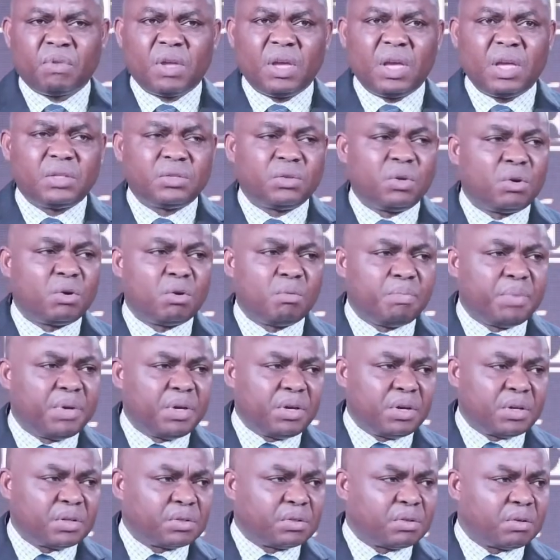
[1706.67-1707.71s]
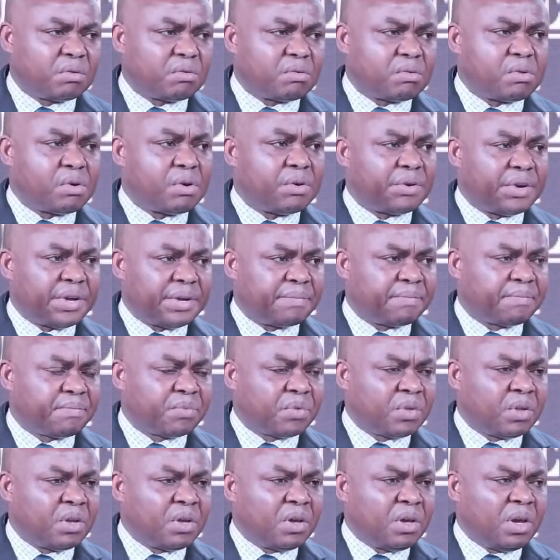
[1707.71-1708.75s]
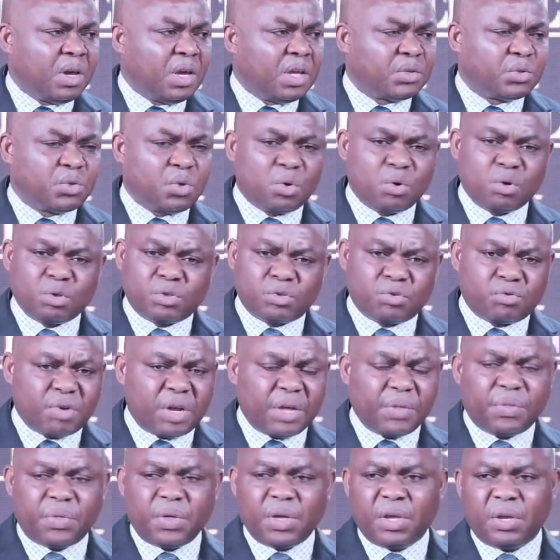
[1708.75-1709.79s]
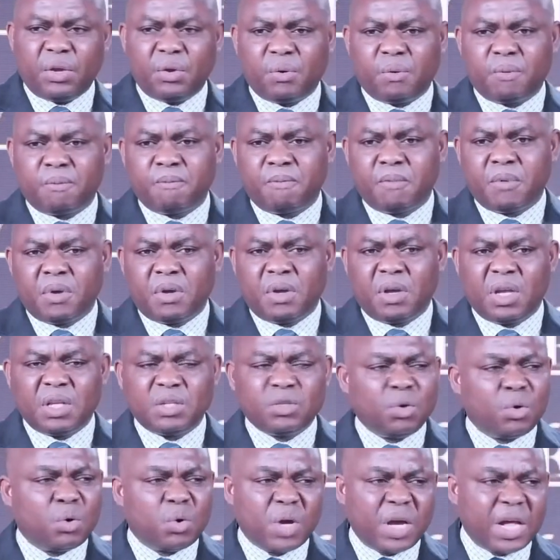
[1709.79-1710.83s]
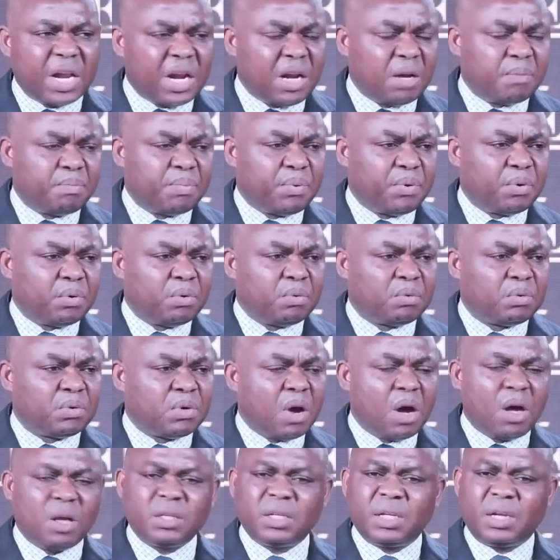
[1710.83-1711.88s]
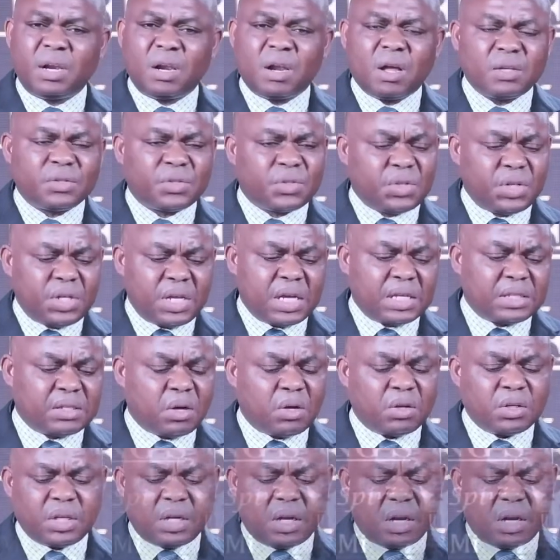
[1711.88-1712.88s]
He's going to be your succorer. He's going to strengthen you. He's going to help you. All the lost years, all the